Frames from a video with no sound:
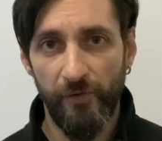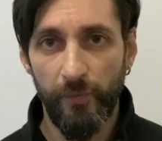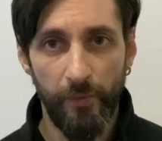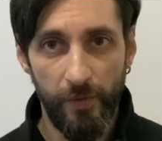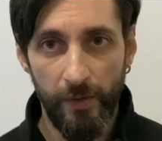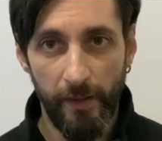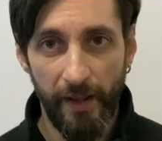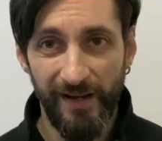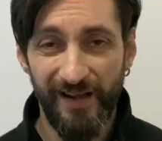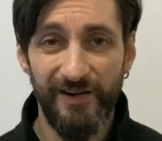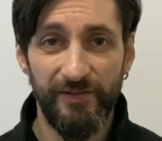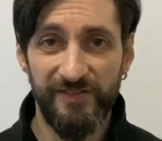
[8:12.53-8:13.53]
worn,
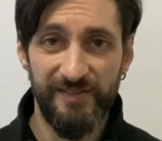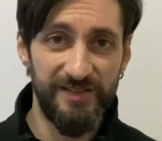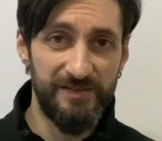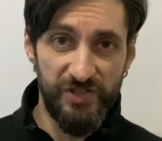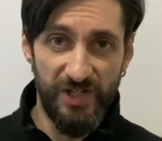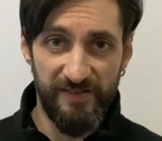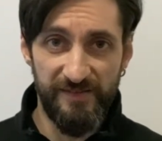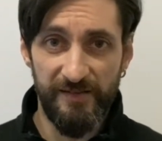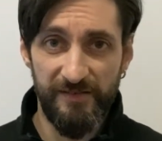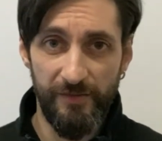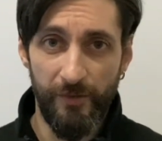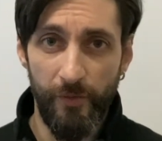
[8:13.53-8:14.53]
and I suggest
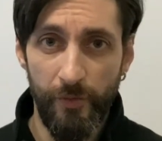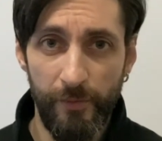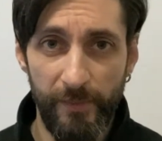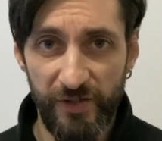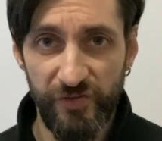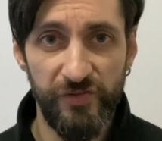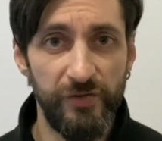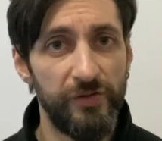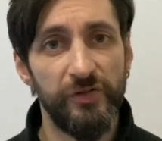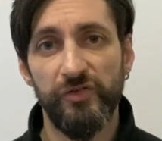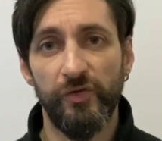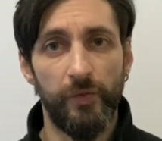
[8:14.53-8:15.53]
it to all my
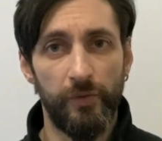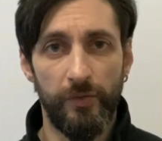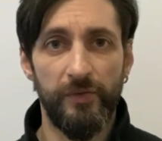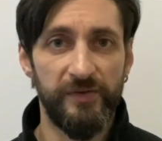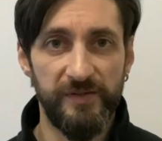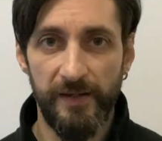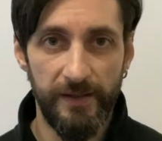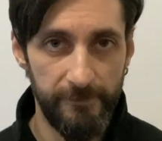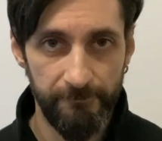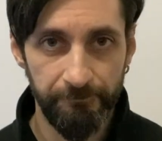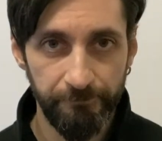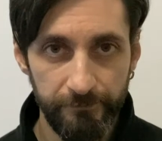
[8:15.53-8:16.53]
students all the time.
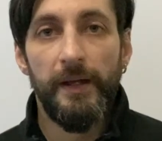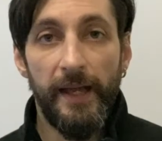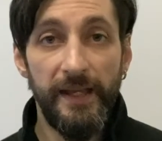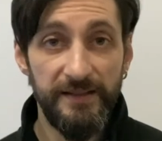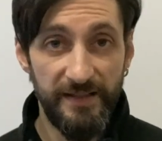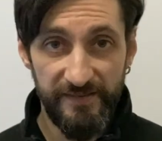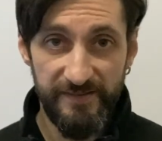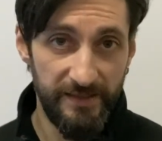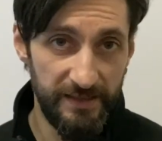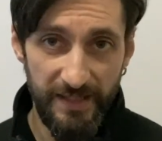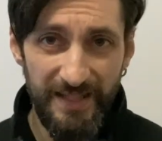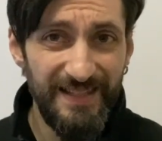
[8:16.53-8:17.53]
And yes,
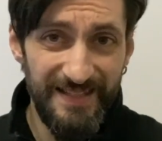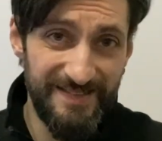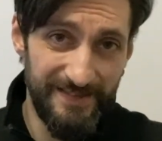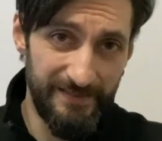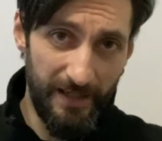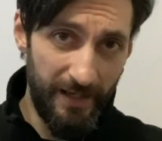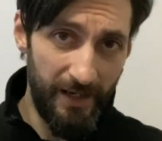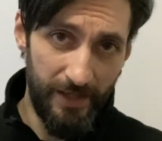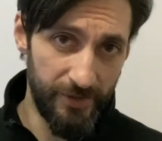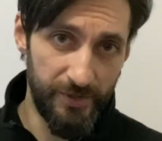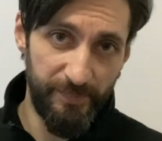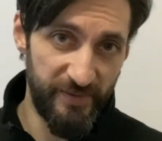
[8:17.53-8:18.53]
the gi isn't
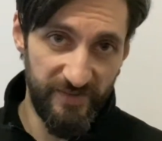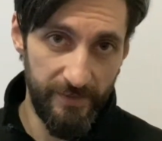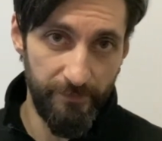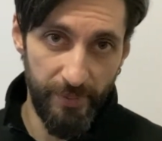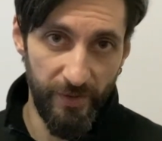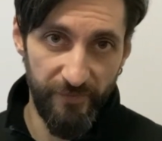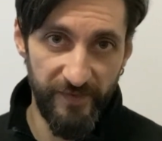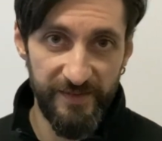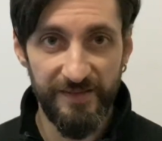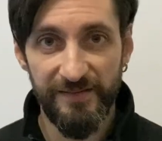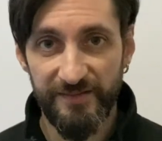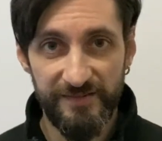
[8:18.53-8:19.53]
100% perfect,
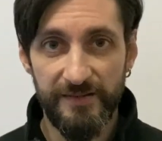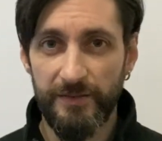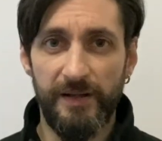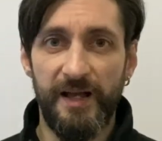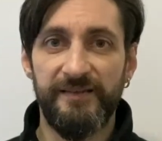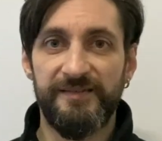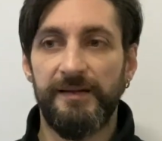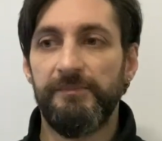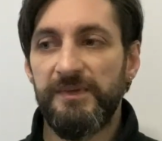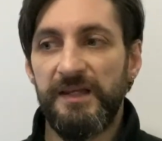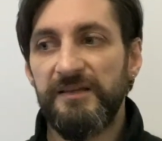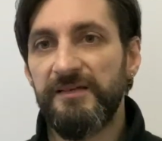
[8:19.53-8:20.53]
and there still are
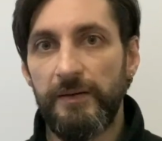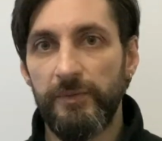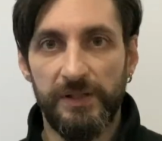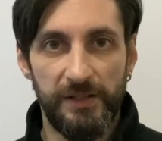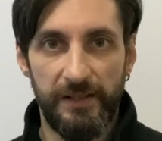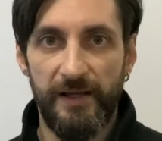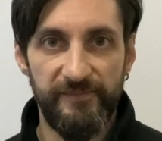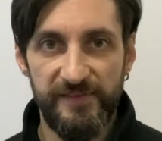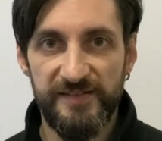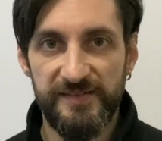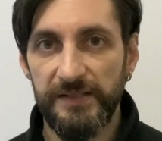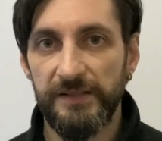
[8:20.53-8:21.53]
some things I would love
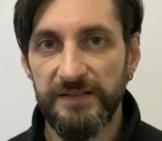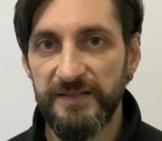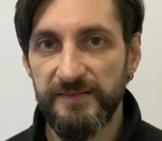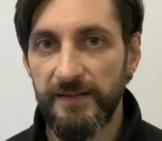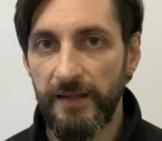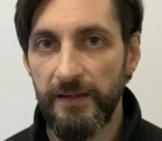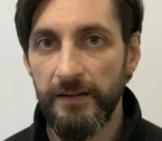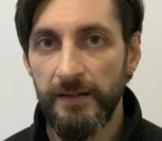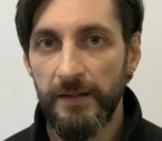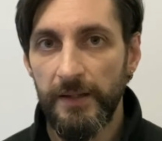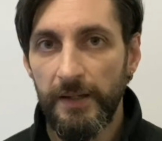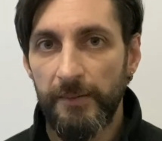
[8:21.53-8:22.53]
to see on this gi,
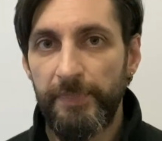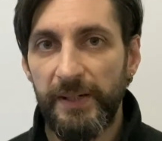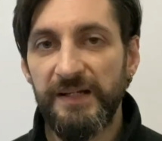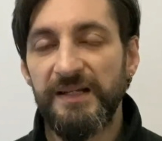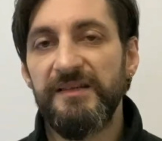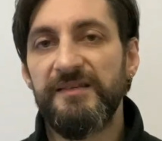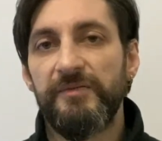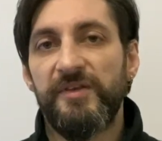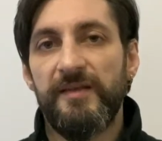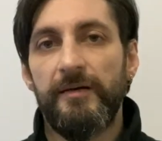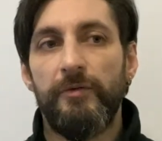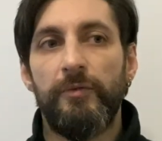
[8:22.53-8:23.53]
but it is
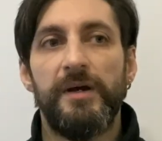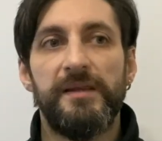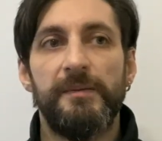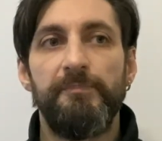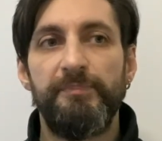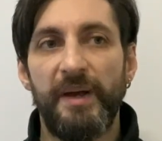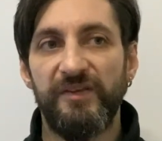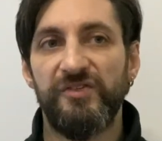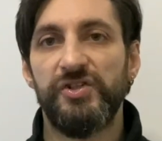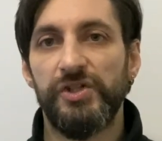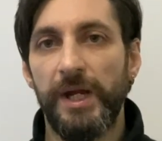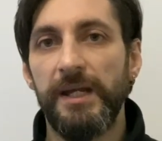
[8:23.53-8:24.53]
still one of the
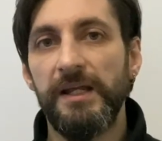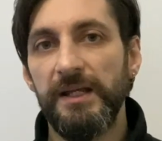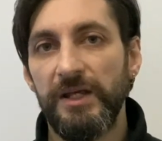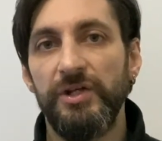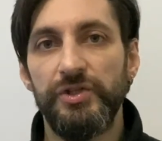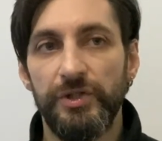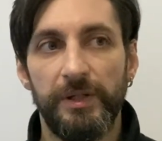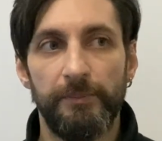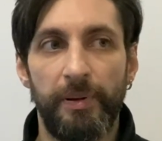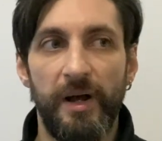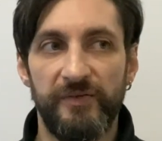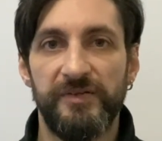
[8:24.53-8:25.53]
best training gis you can
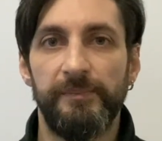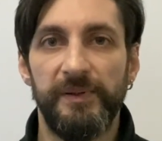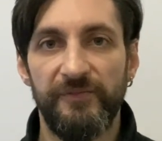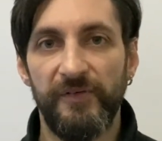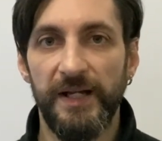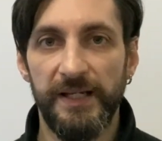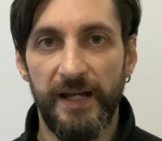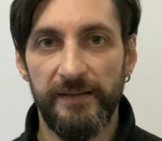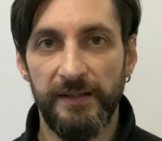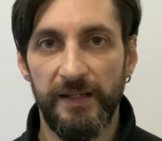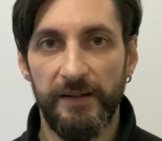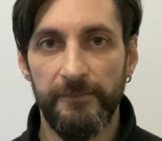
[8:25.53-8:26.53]
possibly find
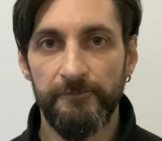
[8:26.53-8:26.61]
out there.